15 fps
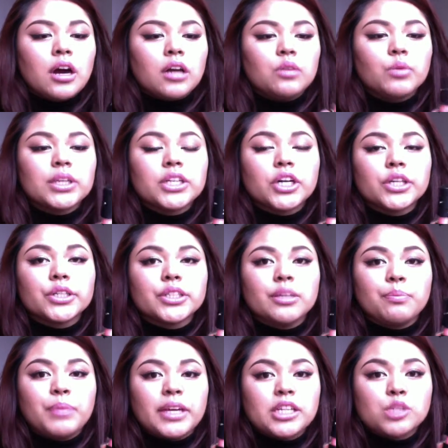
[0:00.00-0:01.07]
what color you
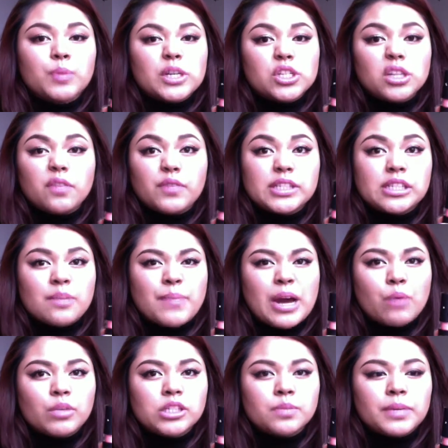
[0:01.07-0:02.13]
pick, especially if it's the matte
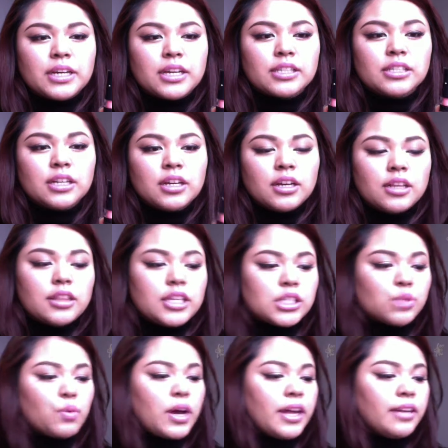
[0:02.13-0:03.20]
ones, because this
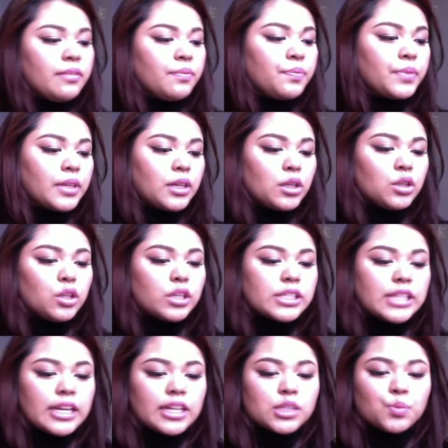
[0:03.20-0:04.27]
one looks
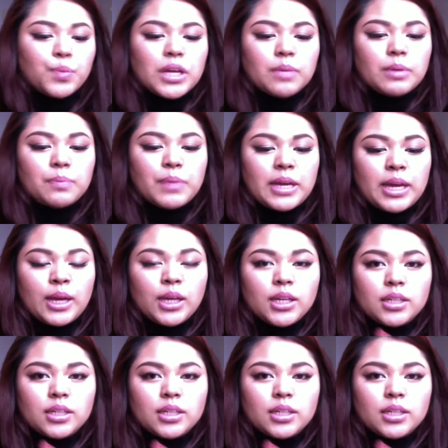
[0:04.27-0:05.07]
like it's baby pink.